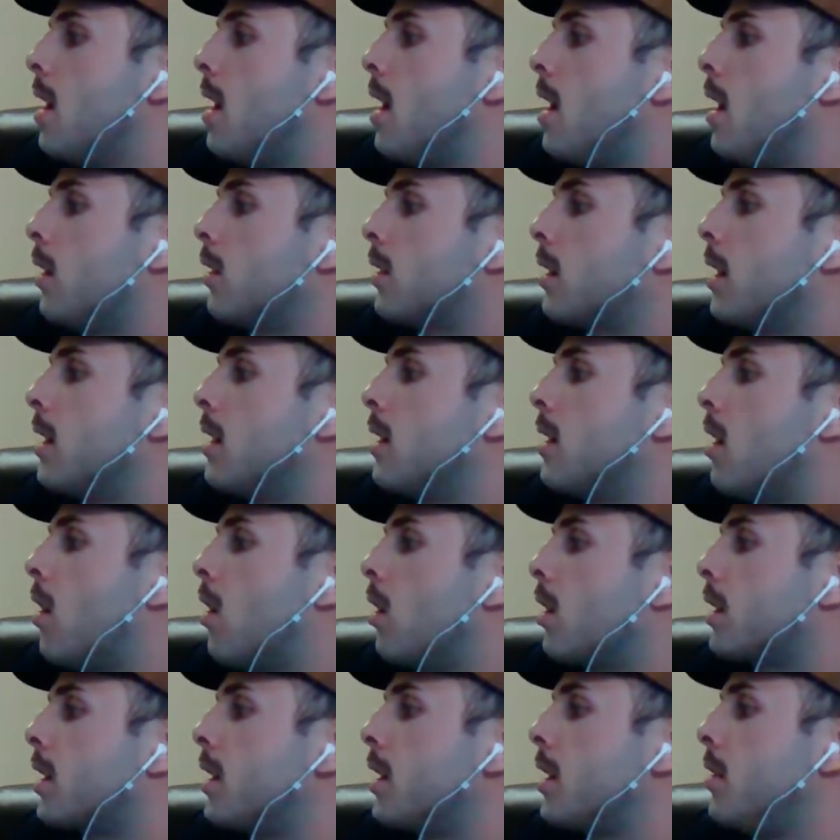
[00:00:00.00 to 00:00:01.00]
Elgin
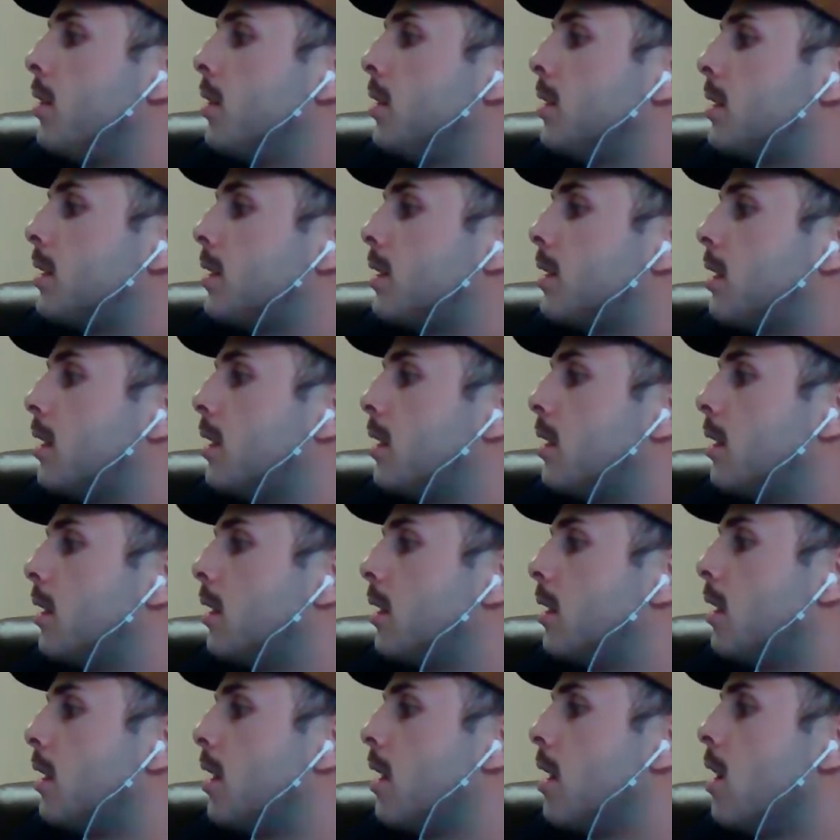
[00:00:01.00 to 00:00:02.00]
argues,
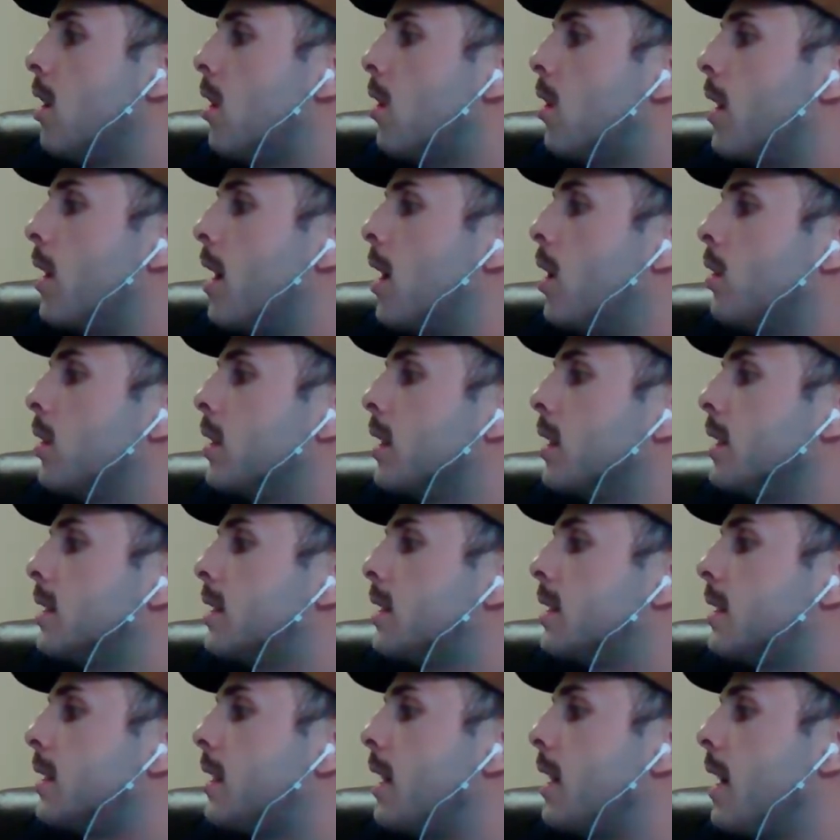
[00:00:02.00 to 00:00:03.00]
or Elgin
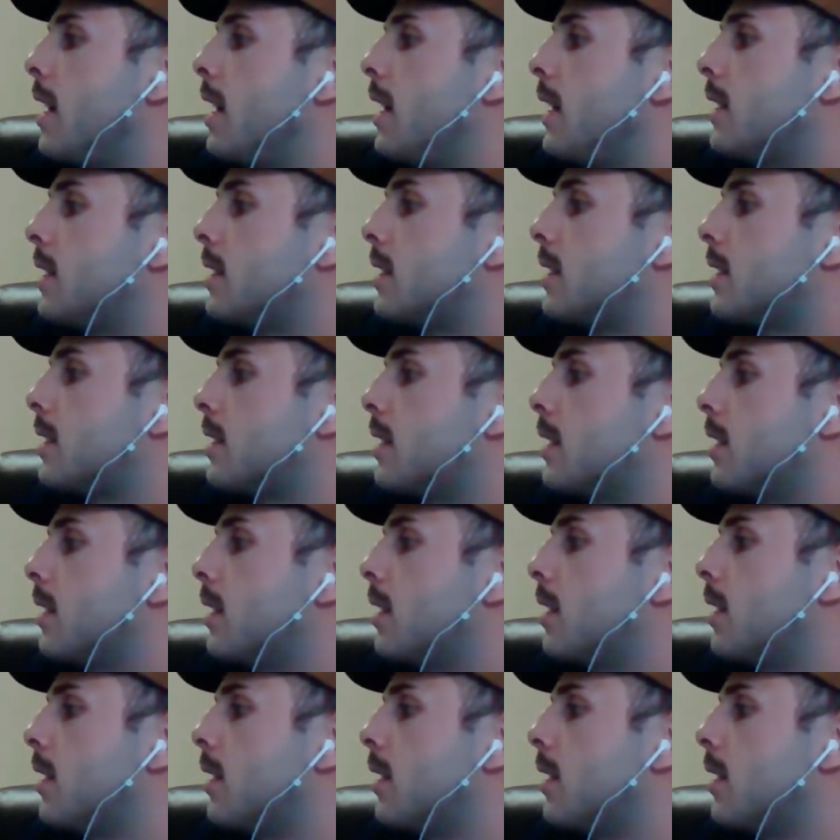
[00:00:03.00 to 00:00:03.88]
states,